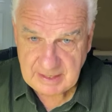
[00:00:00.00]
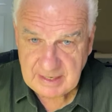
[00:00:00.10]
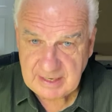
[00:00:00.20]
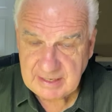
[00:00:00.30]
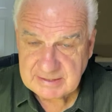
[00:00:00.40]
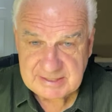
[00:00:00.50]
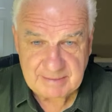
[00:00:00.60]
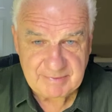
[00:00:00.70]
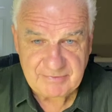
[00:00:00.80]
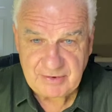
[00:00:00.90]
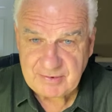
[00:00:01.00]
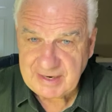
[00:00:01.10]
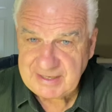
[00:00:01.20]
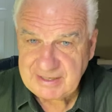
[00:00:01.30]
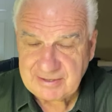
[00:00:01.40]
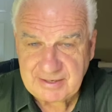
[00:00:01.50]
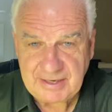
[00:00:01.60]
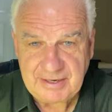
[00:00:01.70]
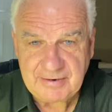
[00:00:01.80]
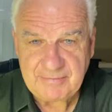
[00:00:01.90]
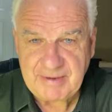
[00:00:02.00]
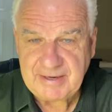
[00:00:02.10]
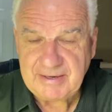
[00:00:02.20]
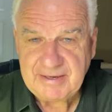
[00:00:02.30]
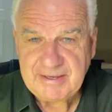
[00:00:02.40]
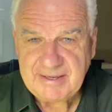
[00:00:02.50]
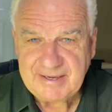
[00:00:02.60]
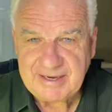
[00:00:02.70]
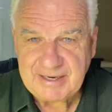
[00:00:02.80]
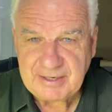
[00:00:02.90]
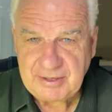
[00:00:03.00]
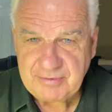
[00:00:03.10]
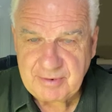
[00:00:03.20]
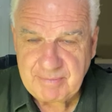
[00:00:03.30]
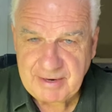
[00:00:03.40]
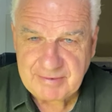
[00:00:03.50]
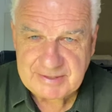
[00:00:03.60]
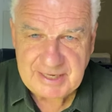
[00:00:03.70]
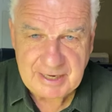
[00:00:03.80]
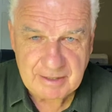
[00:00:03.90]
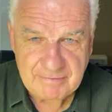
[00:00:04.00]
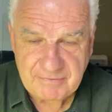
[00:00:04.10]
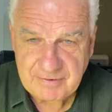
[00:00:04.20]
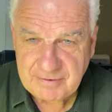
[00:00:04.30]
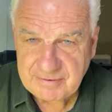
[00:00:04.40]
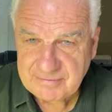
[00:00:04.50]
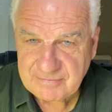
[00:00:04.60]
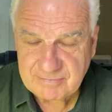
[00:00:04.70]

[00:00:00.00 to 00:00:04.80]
Uh, some of you I look at here have been Anna, you were married to Al for